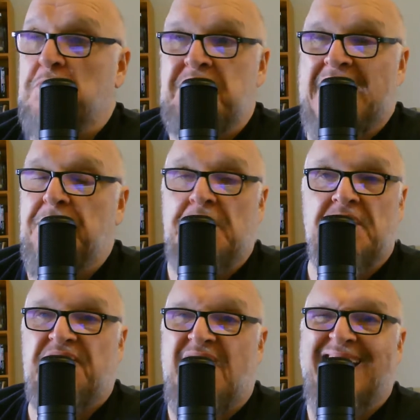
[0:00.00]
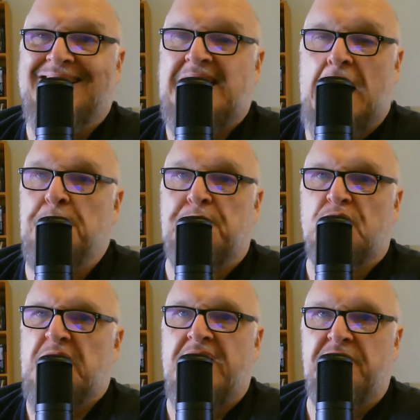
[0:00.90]
maybe going to find
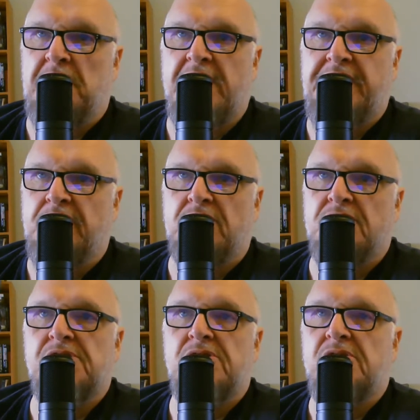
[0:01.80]
10% of millennials